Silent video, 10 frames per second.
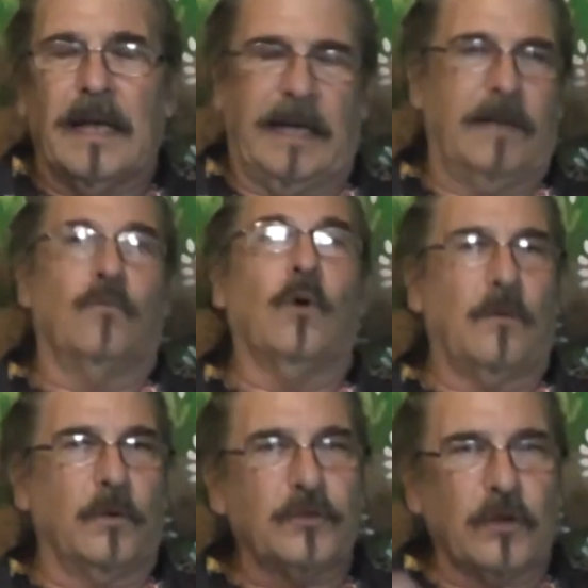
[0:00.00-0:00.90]
And
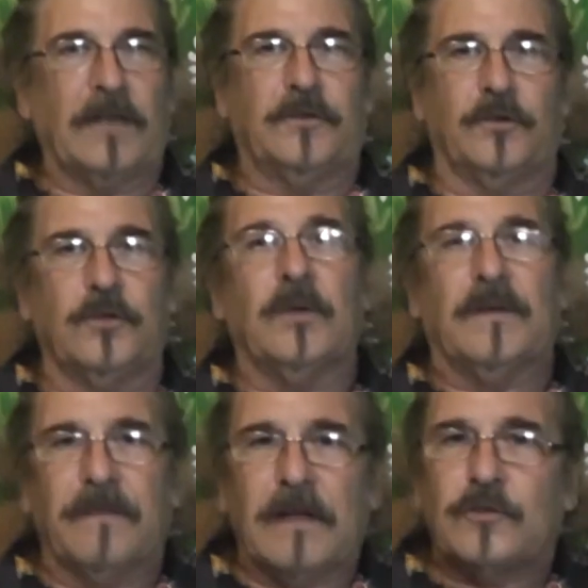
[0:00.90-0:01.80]
what we try to do
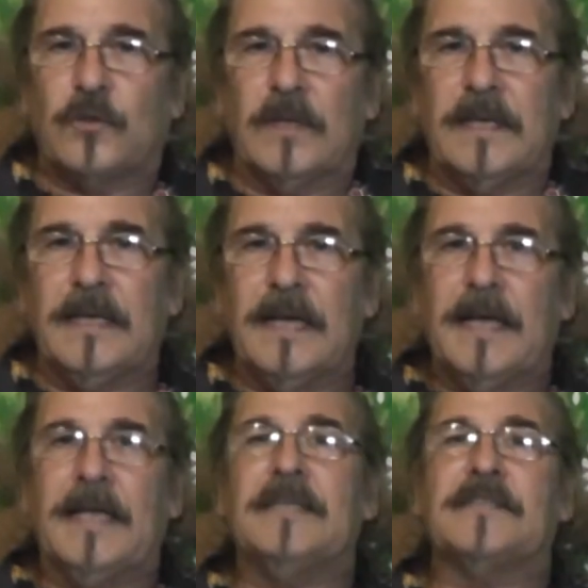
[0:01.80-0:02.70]
eventually
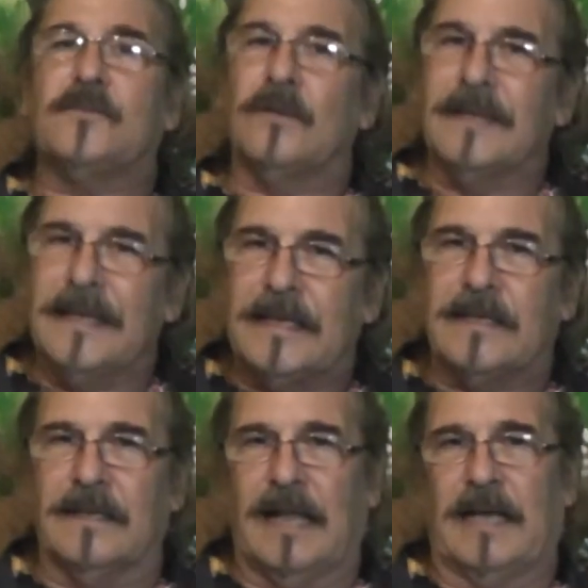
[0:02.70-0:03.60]
is to
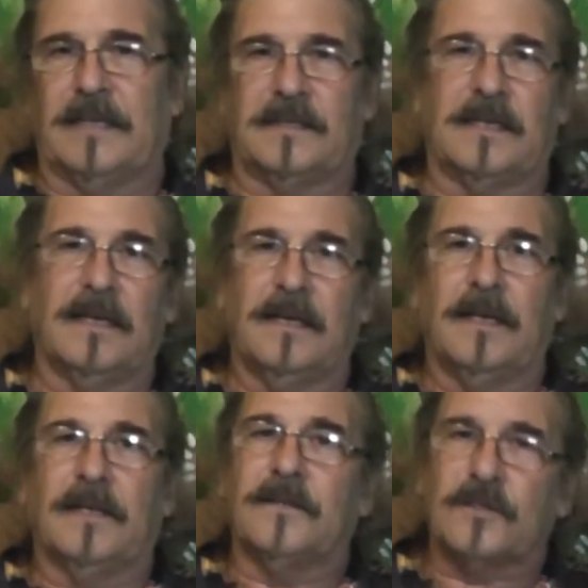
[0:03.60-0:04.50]
legalize
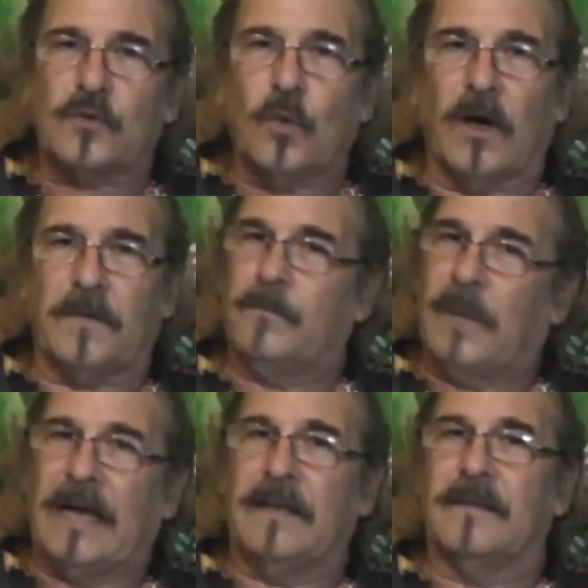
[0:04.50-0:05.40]
the squart
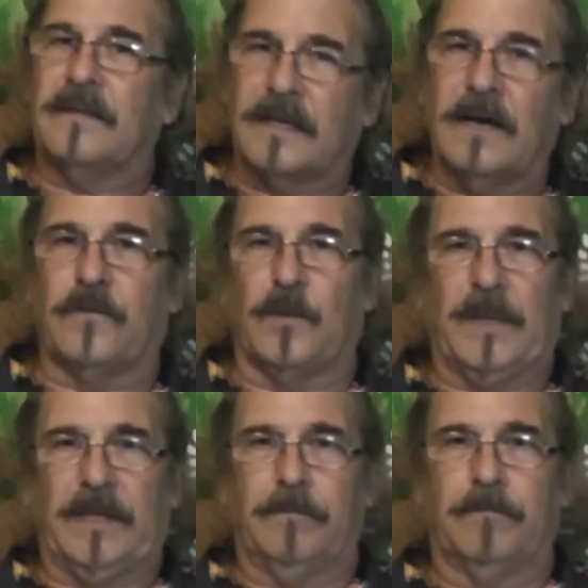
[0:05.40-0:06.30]
by the
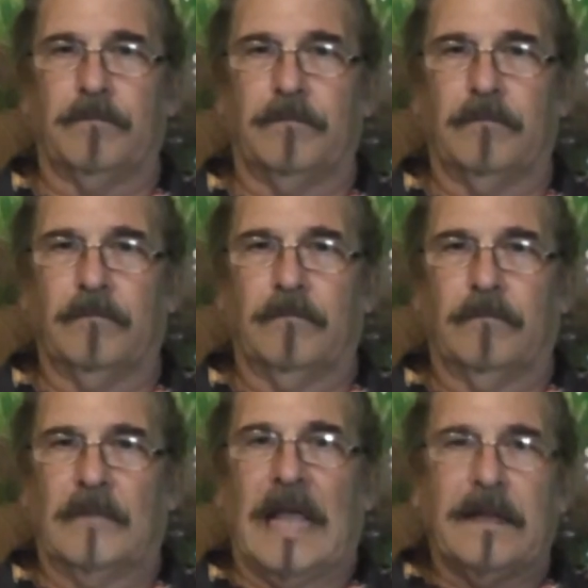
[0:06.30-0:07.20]
government.
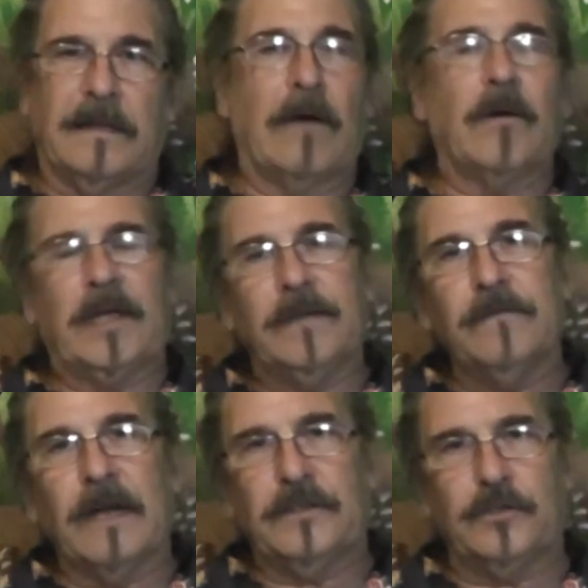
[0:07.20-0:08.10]
Now I
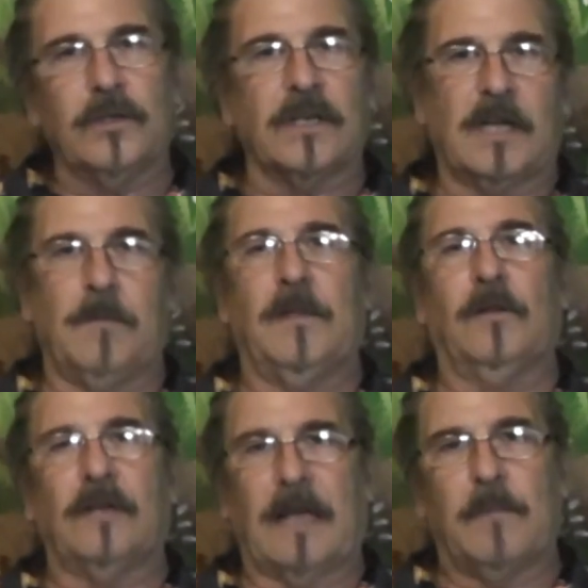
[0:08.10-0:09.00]
invite you to come and
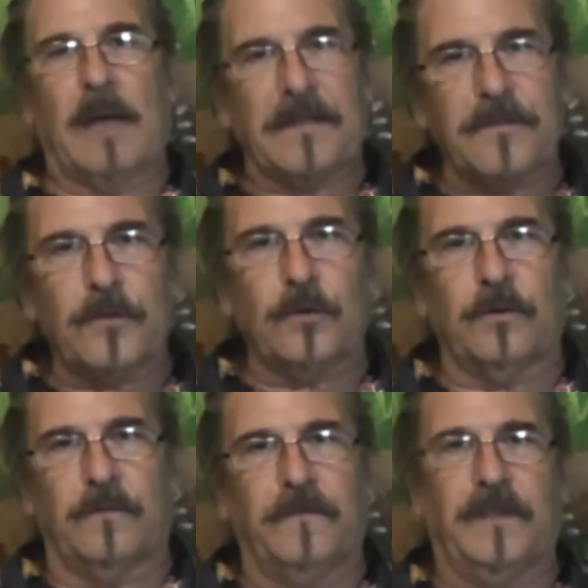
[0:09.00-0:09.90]
look at my
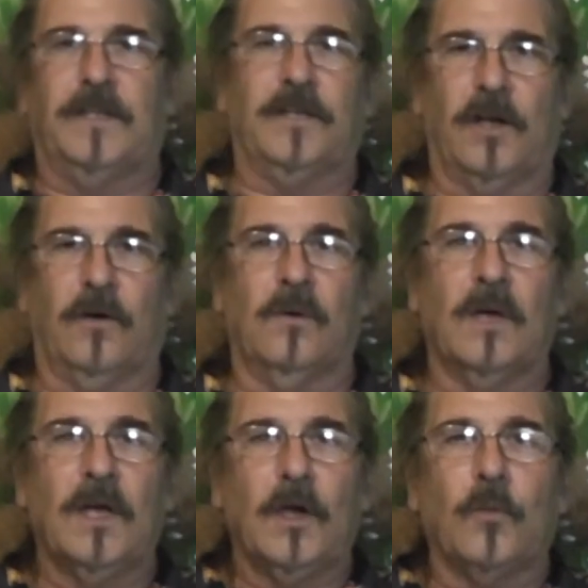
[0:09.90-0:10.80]
third video,
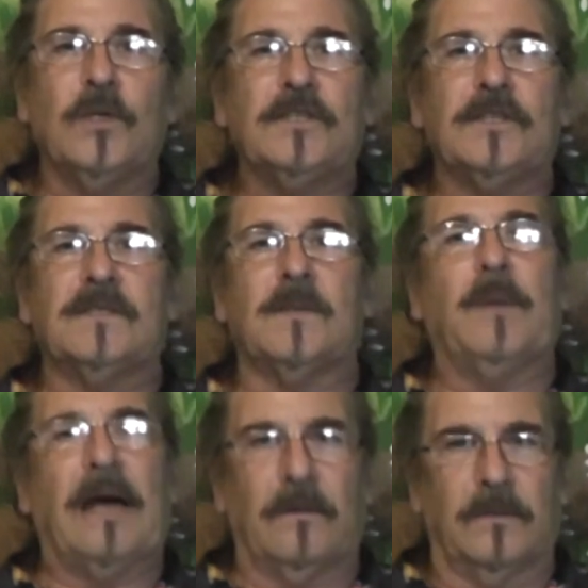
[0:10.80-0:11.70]
which is
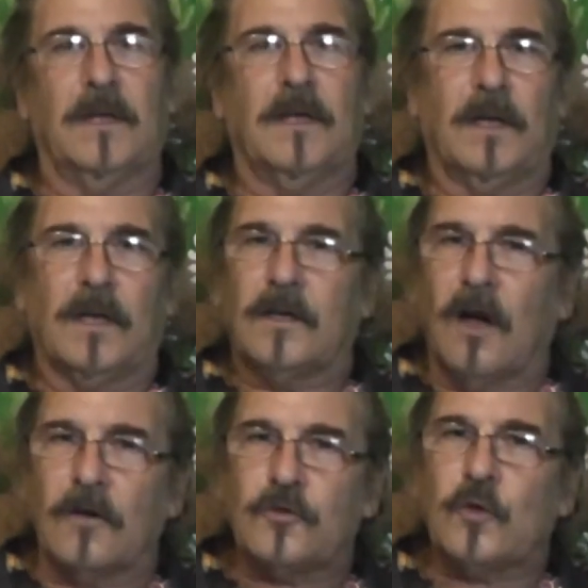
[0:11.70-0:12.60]
about
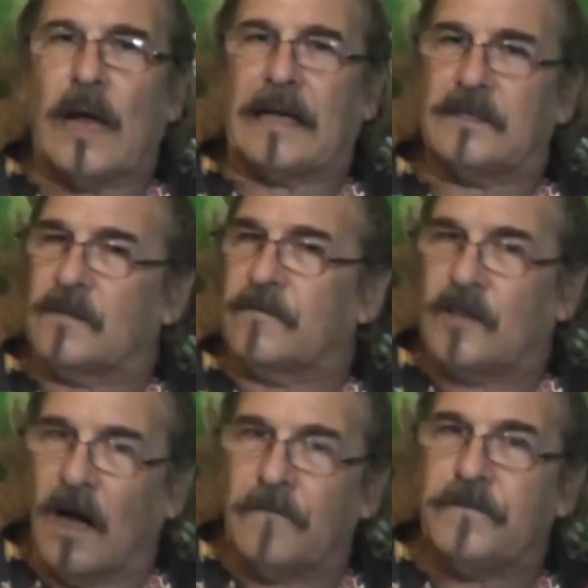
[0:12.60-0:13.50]
contracts of
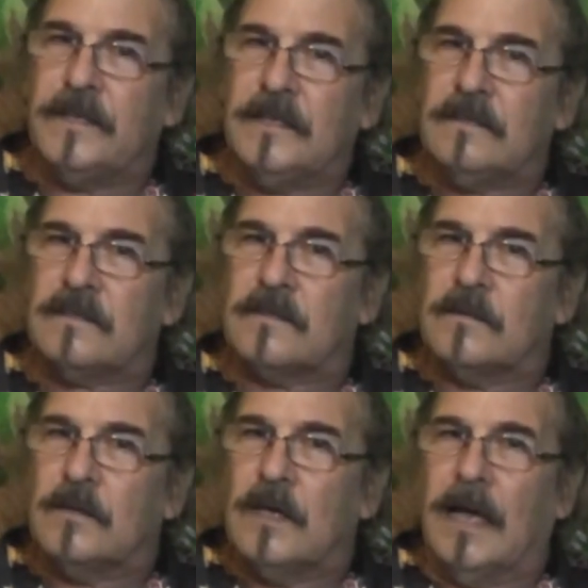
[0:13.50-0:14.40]

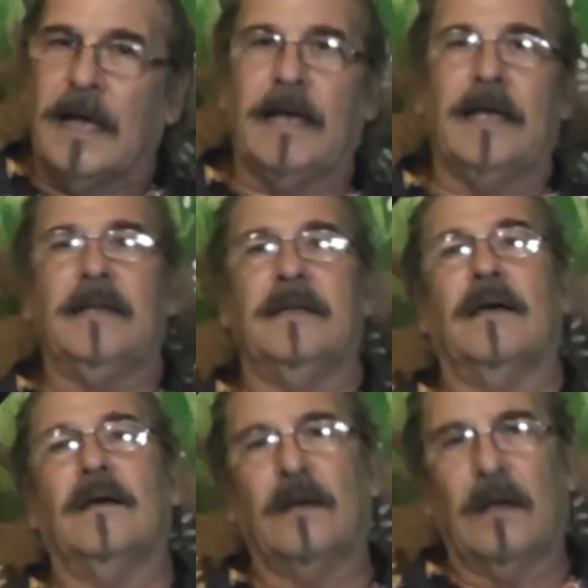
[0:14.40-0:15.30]
confidence
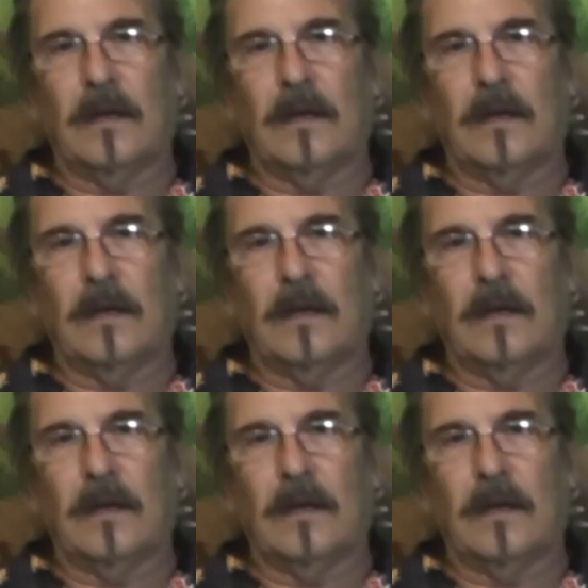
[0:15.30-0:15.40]
and